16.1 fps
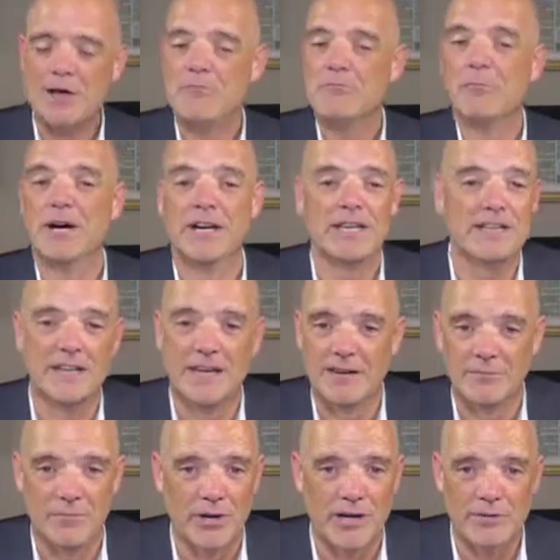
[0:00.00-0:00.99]
but it
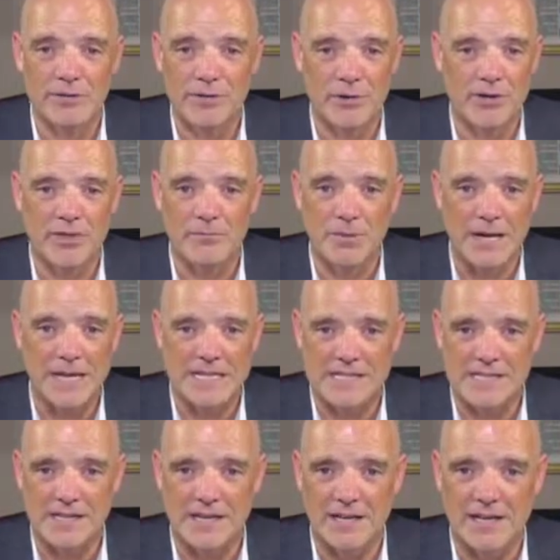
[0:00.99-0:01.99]
doesn't bring forth the
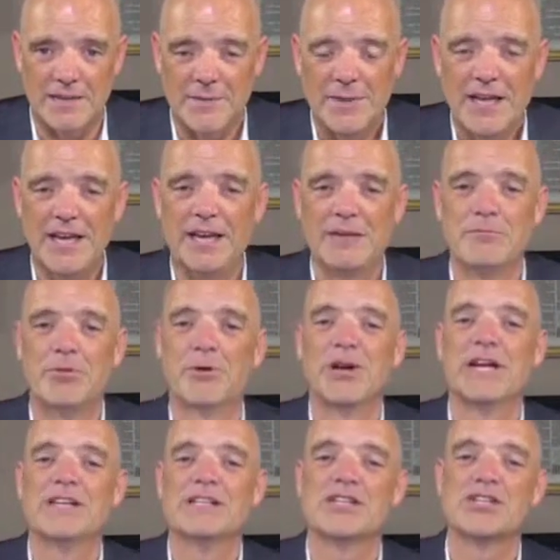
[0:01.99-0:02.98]
blessing. It
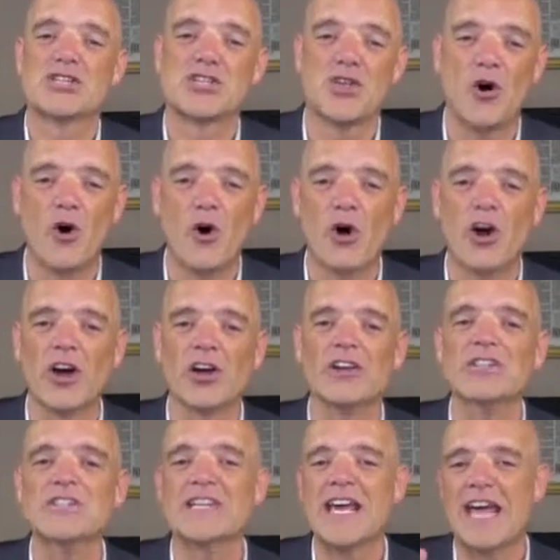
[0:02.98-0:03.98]
brings
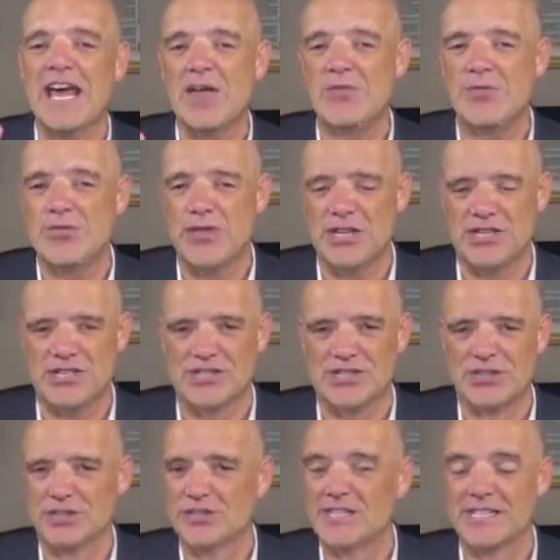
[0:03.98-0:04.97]
thorns and
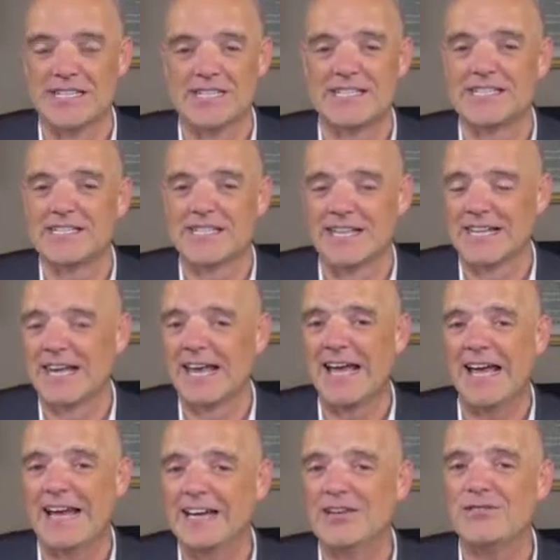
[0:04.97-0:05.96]
thistles. This is the
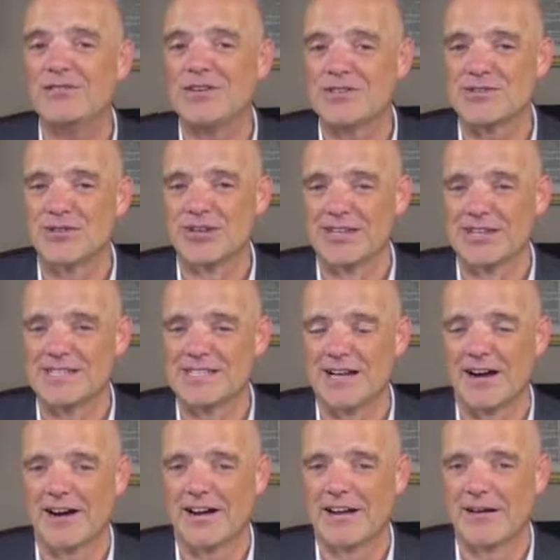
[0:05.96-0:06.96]
land of Israel he's
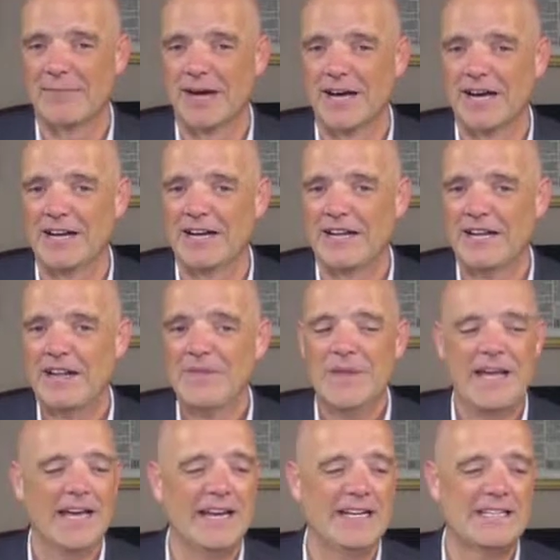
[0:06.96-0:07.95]
talking about.
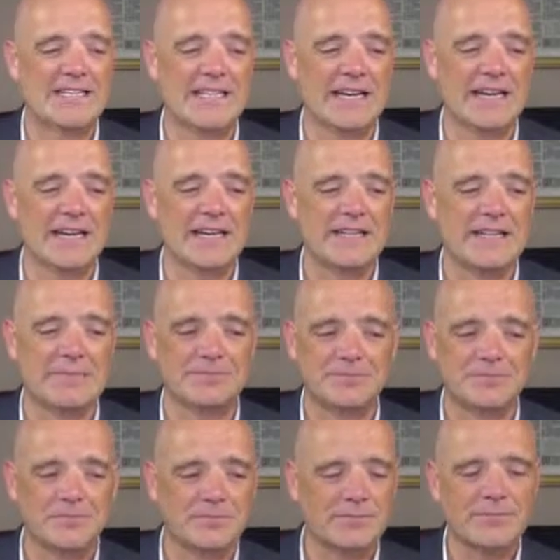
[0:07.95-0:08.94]
And he says,
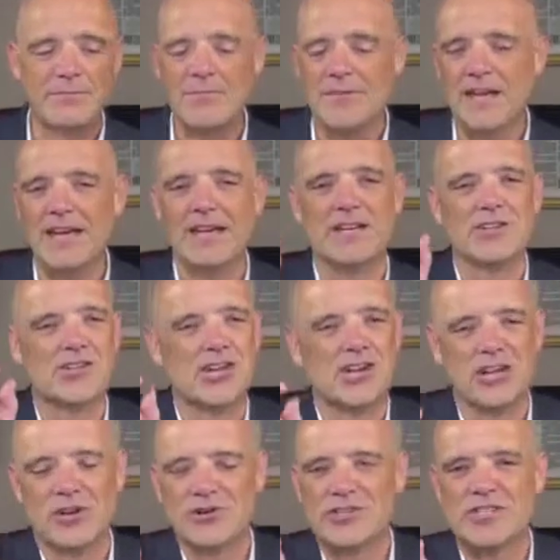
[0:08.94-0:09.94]
it is
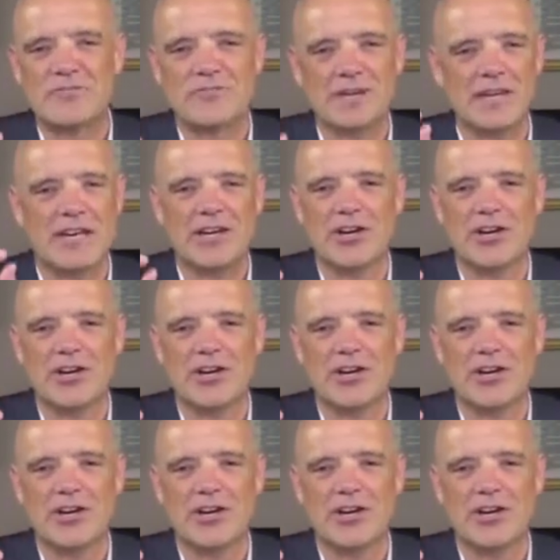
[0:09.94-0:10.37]
close to being